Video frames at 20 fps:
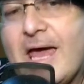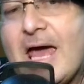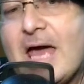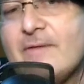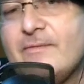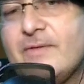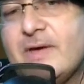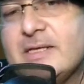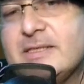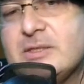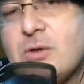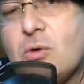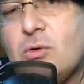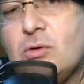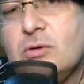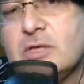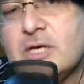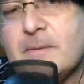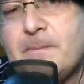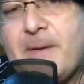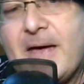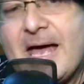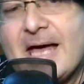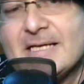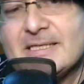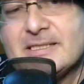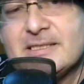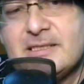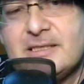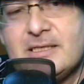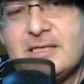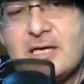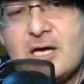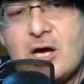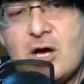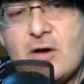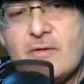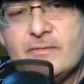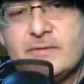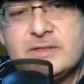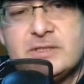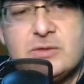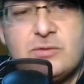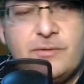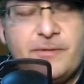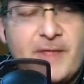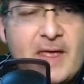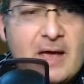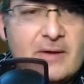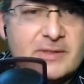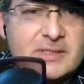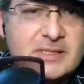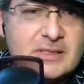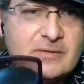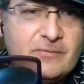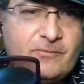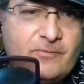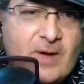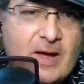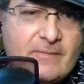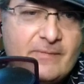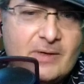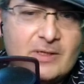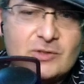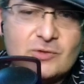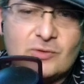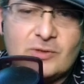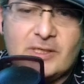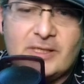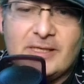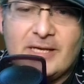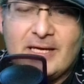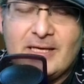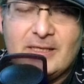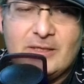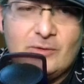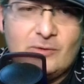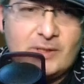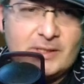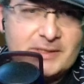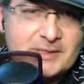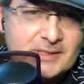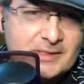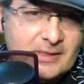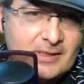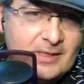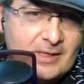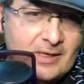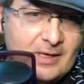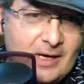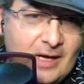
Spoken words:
we have a total capacity of 2,508 units.